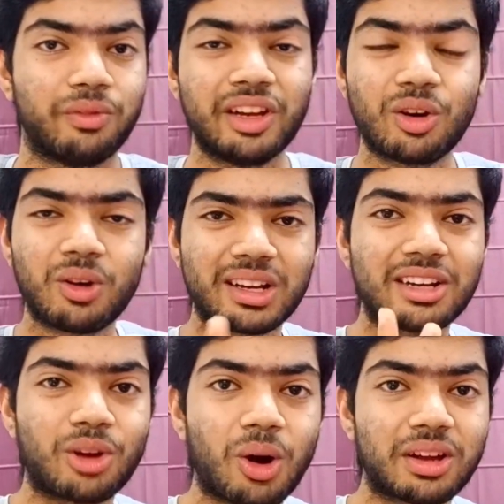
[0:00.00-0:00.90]
We know what
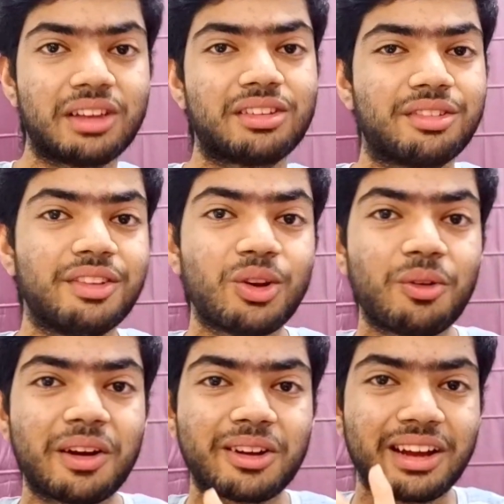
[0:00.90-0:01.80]
a dog is, we know
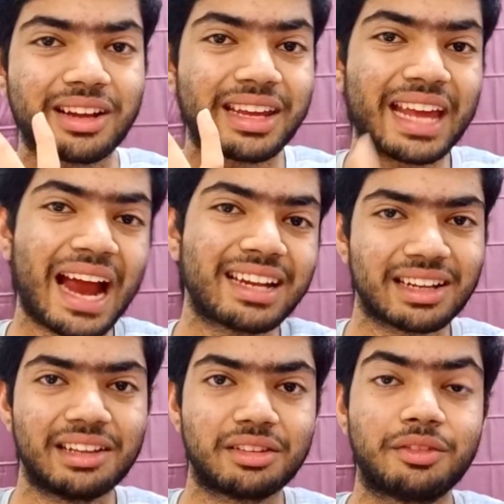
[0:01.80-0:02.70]
what a cat
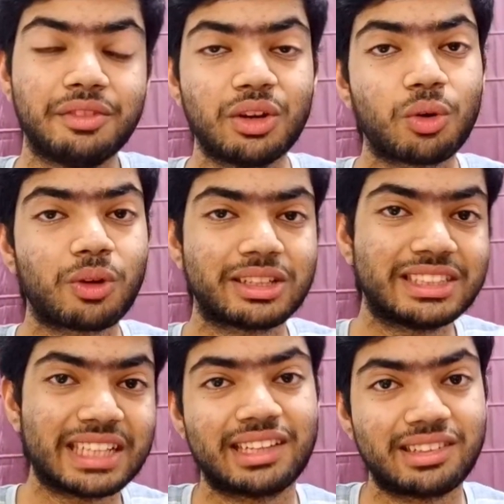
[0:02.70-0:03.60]
is, we know what
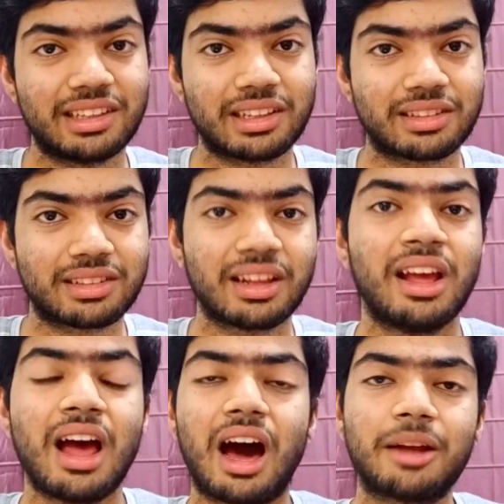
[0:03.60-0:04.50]
chasing is.
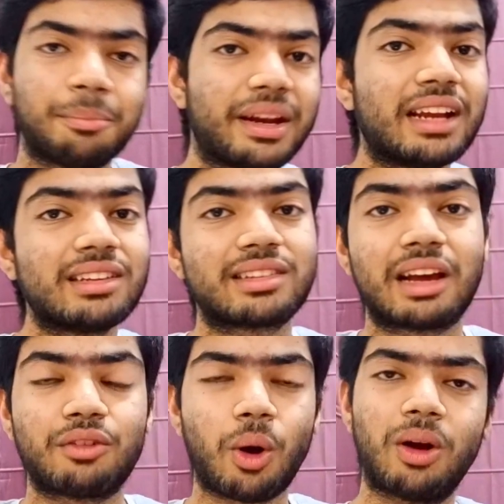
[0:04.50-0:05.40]
Our brains
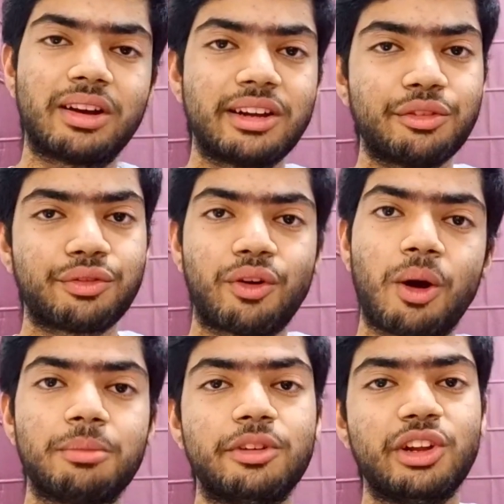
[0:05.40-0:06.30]
have already
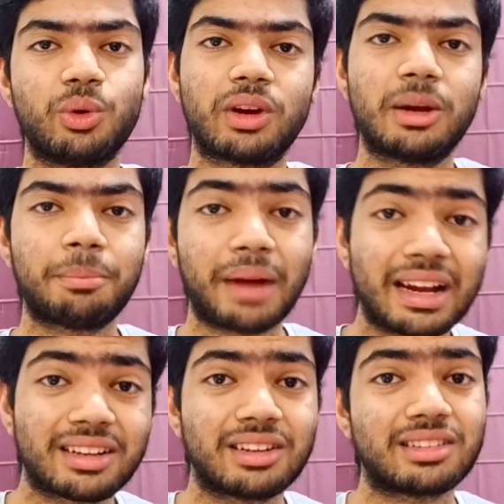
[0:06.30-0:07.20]
formed neural
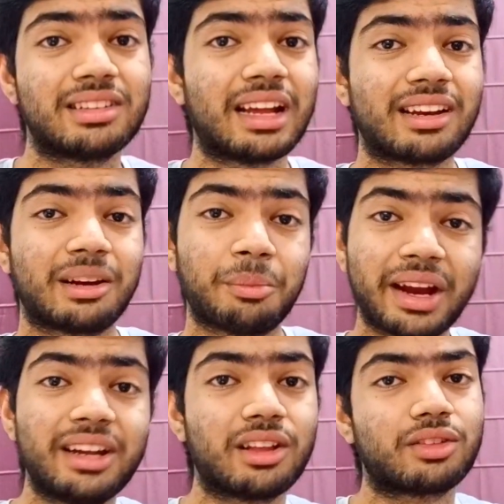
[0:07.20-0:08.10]
patterns that
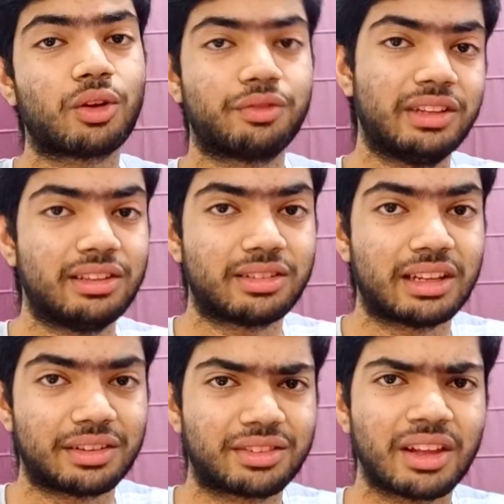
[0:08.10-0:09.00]
remind us of these
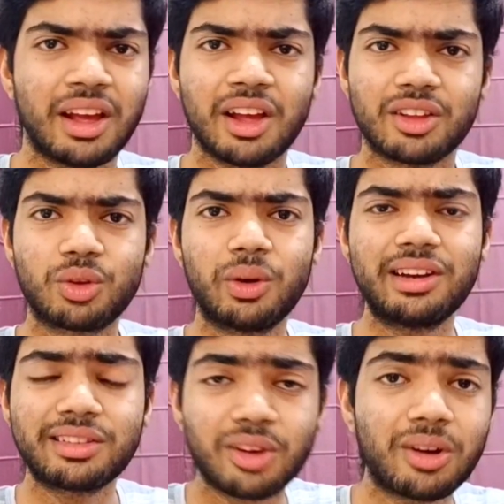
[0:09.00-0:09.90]
things. So
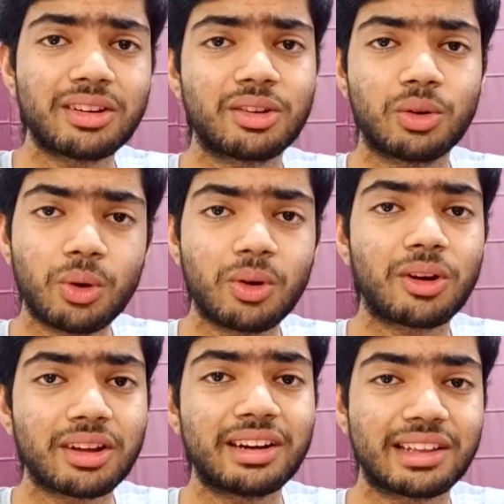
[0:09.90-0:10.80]
it's no
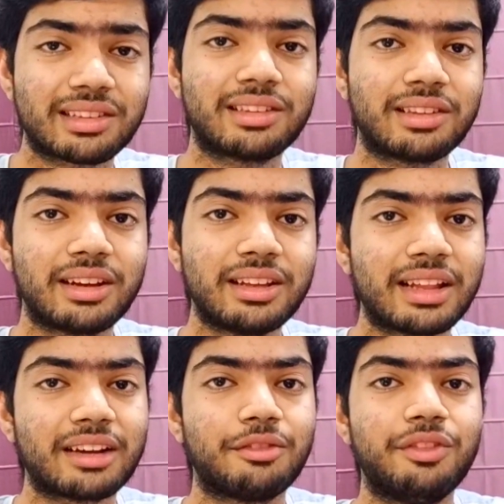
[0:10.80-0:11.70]
longer necessary
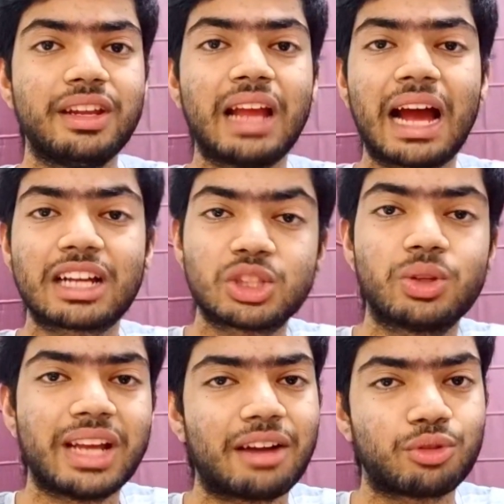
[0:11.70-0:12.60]
that we
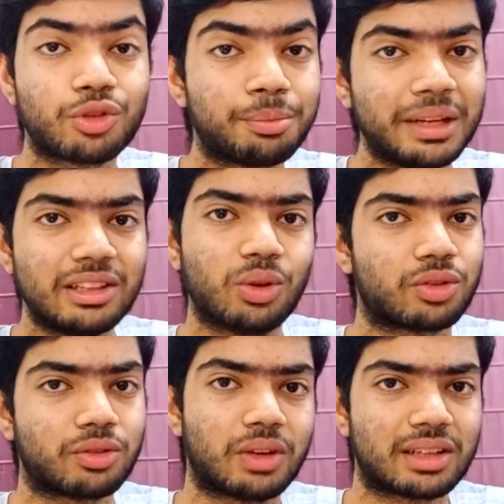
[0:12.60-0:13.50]
actually have to speak
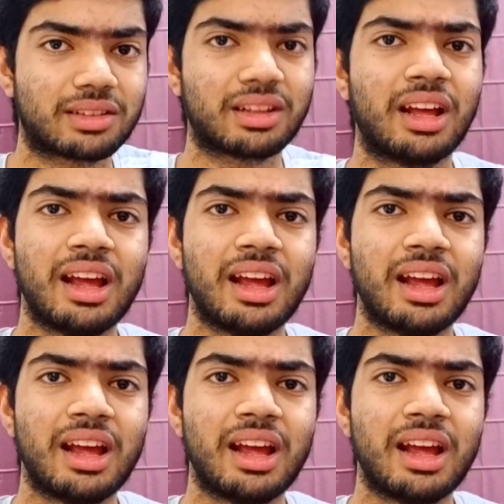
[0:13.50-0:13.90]
those words.